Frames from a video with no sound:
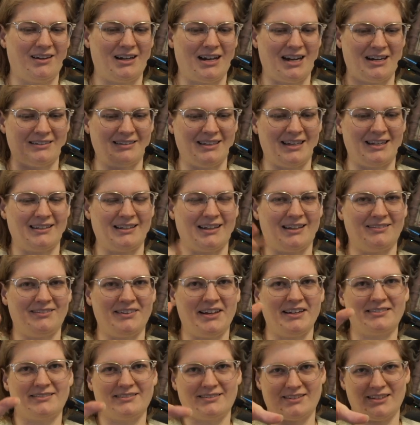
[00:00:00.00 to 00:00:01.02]
I'll
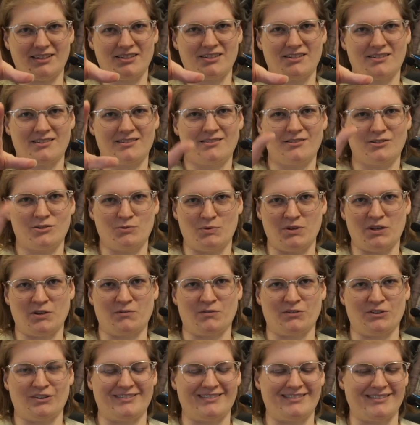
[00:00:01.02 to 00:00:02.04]
let this speak
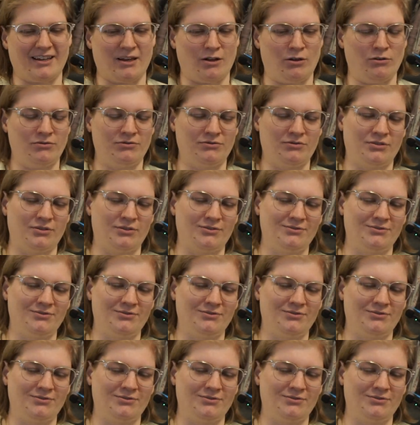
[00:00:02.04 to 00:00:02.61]
for itself.